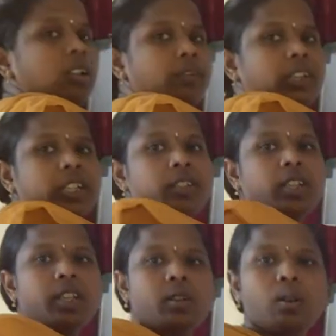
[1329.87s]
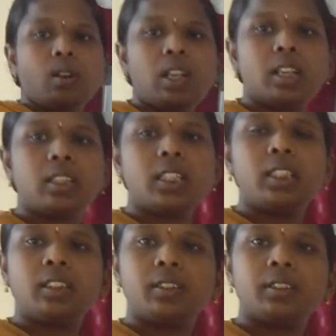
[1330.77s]
We can see whole
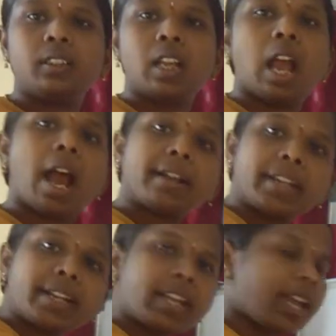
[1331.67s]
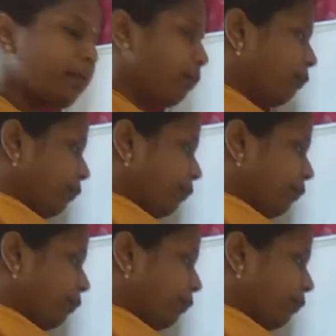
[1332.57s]
earth at a time